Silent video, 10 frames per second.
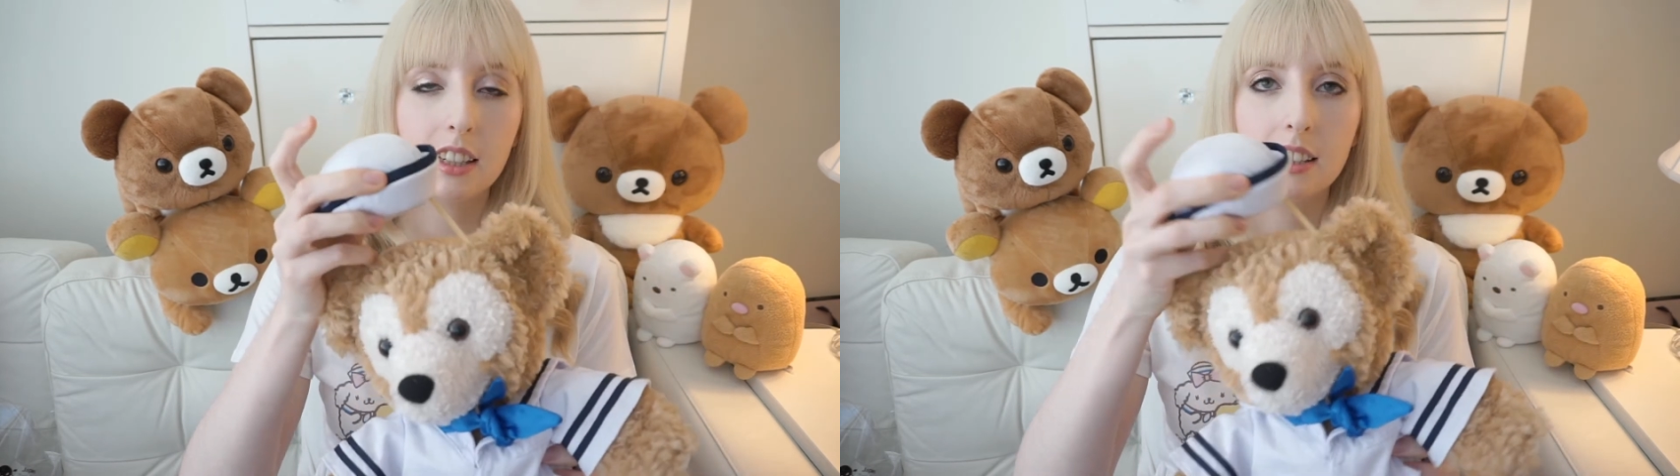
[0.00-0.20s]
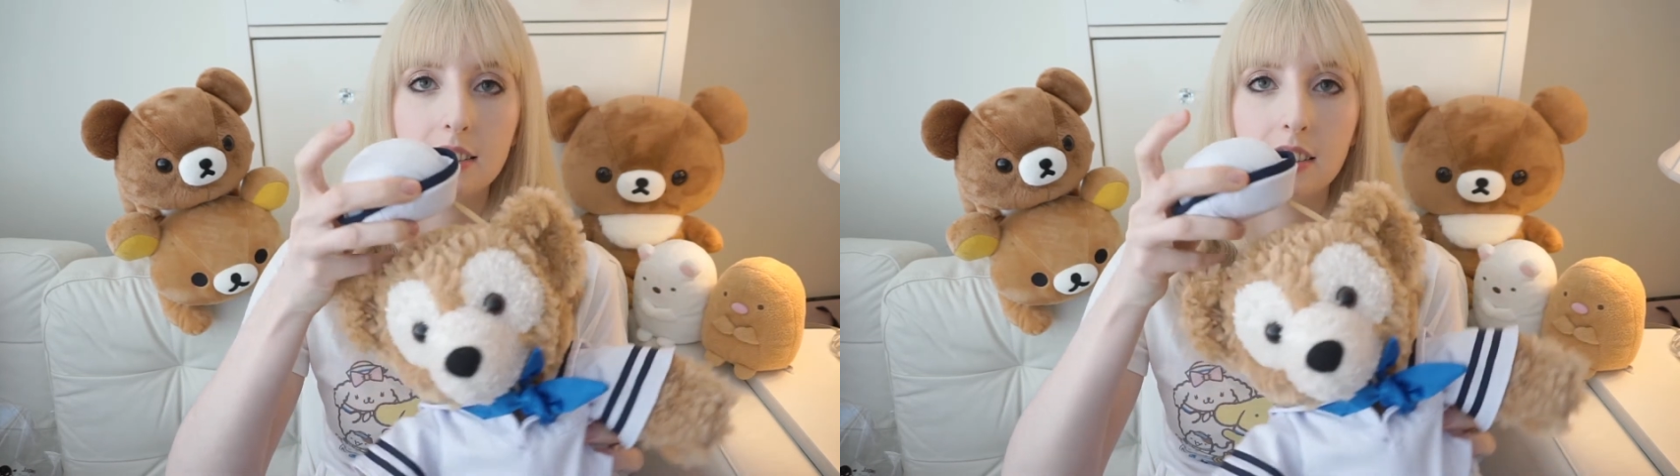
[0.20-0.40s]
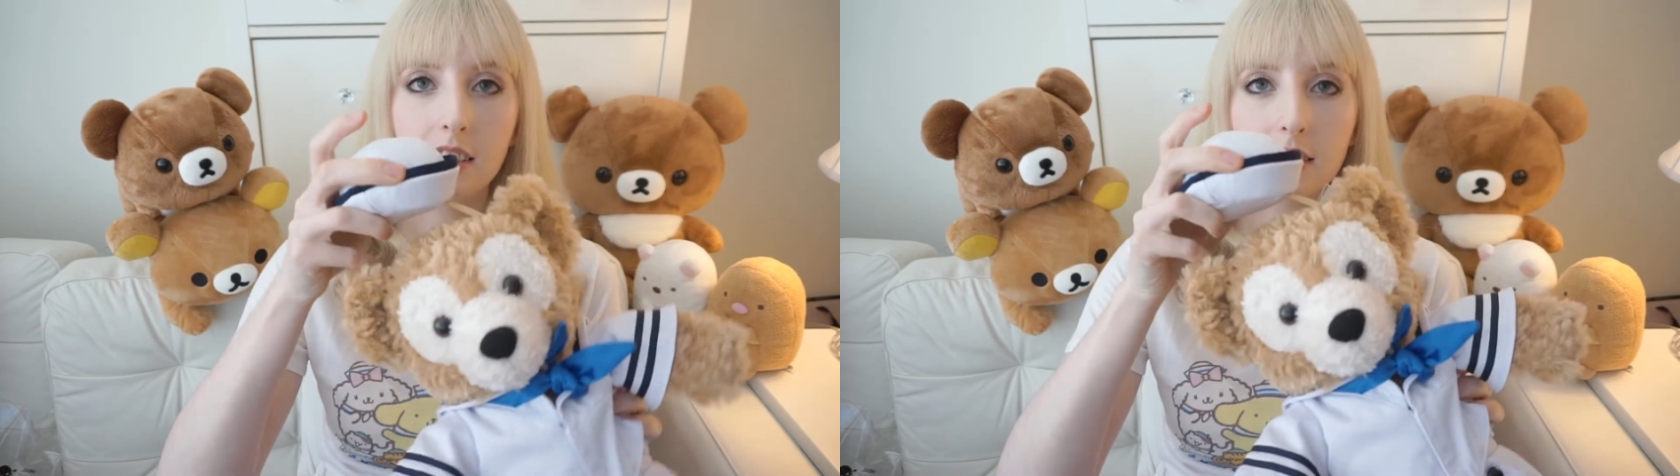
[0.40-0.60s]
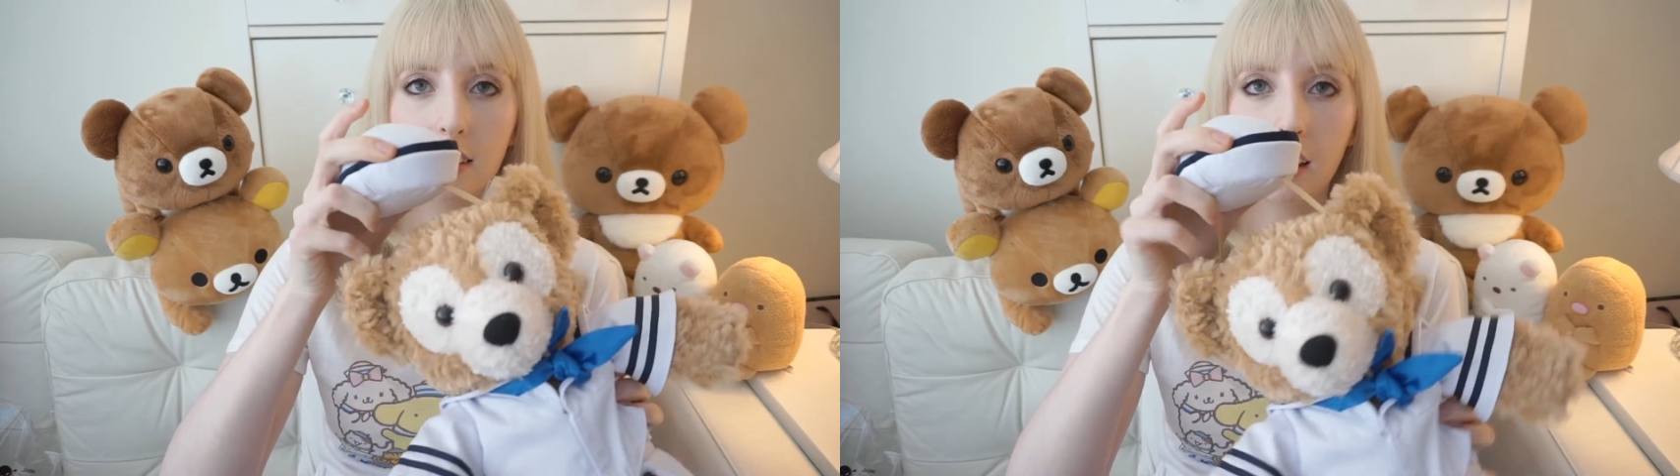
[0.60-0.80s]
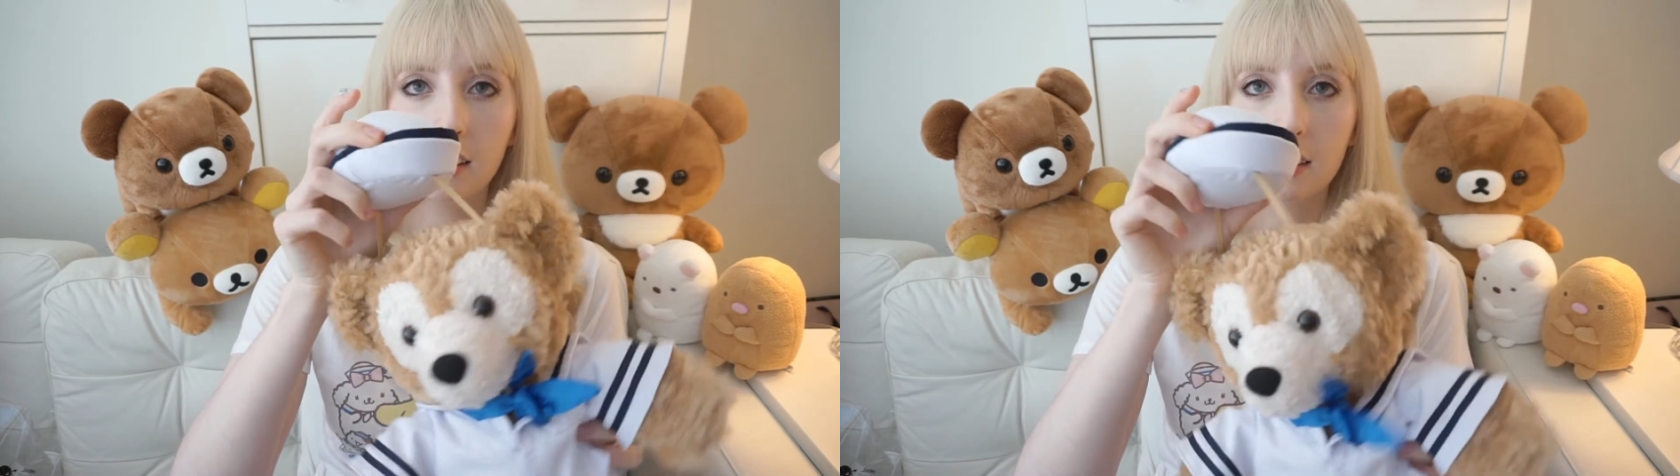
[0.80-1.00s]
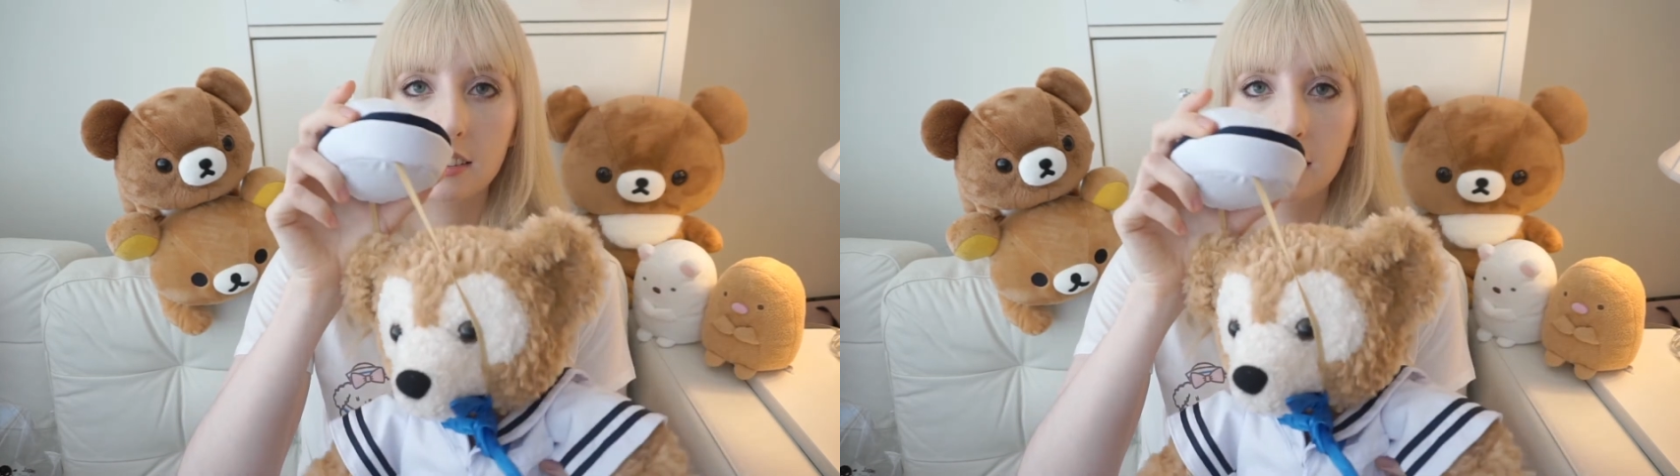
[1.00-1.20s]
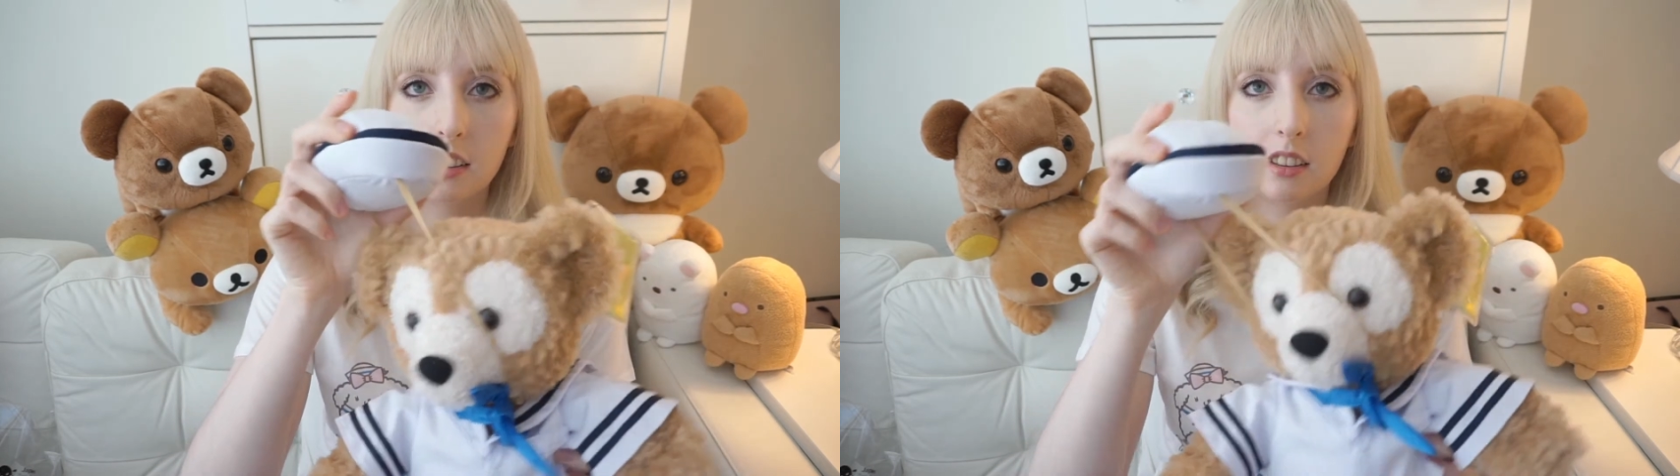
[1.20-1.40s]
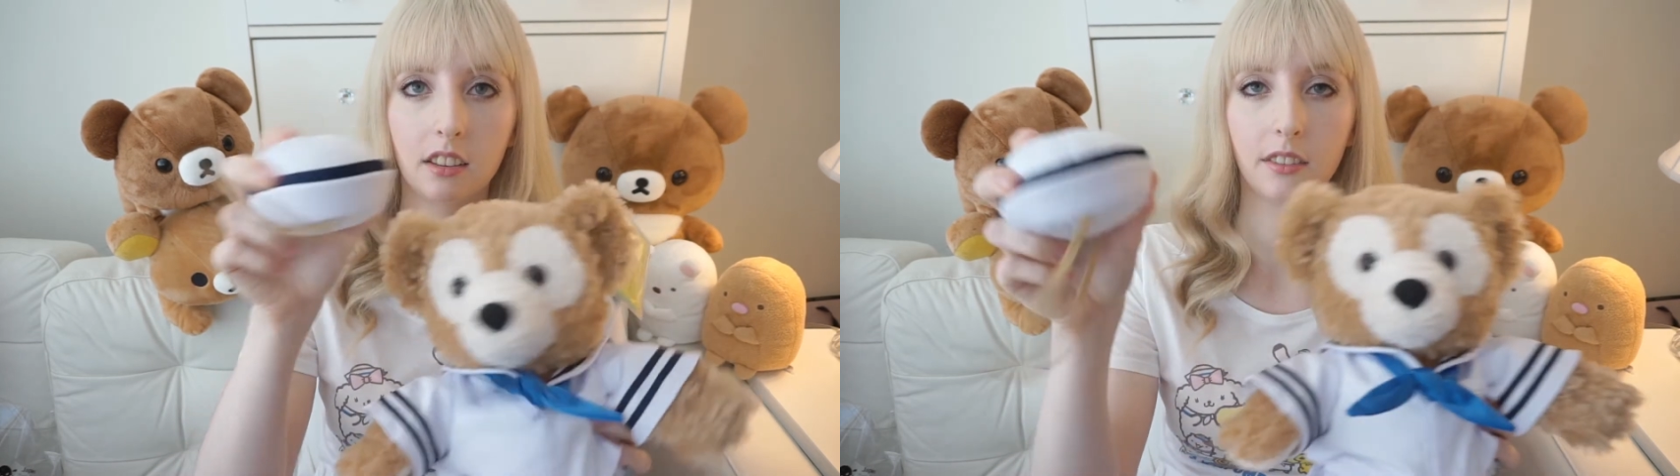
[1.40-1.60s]
is there's like this
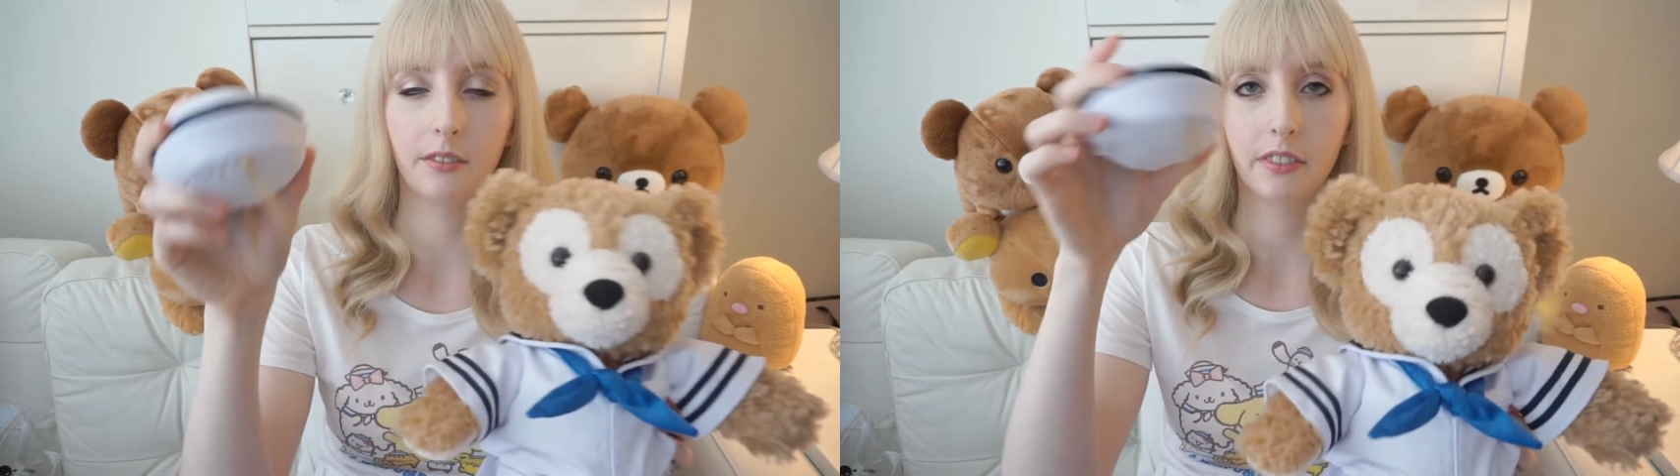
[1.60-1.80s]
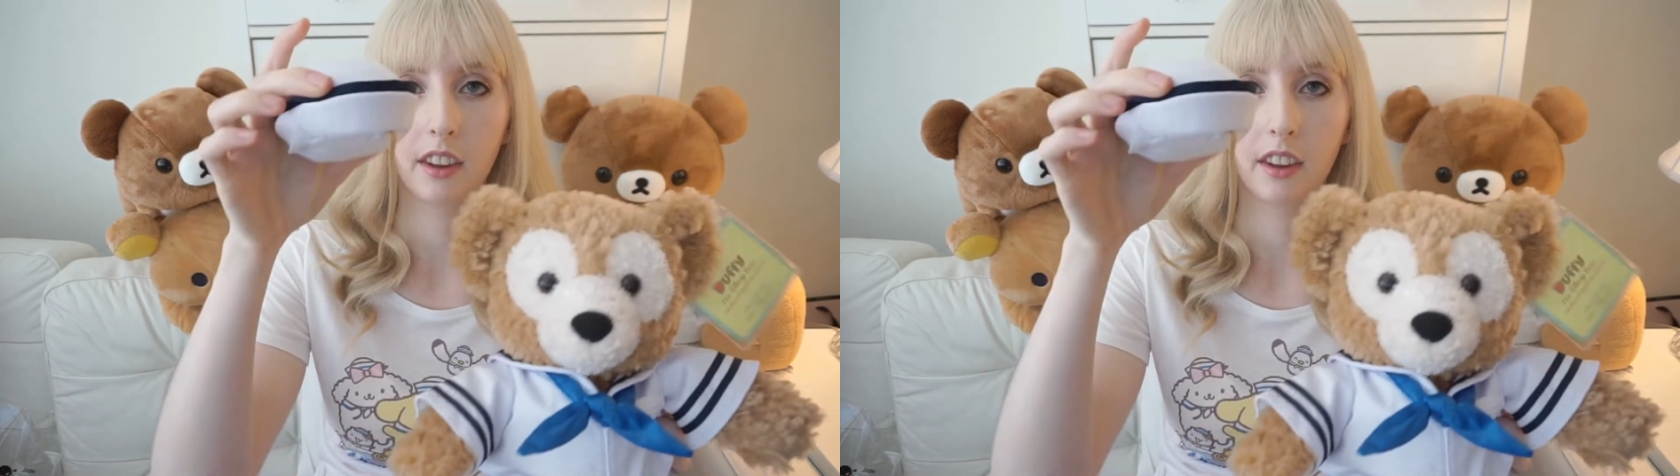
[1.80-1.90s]
little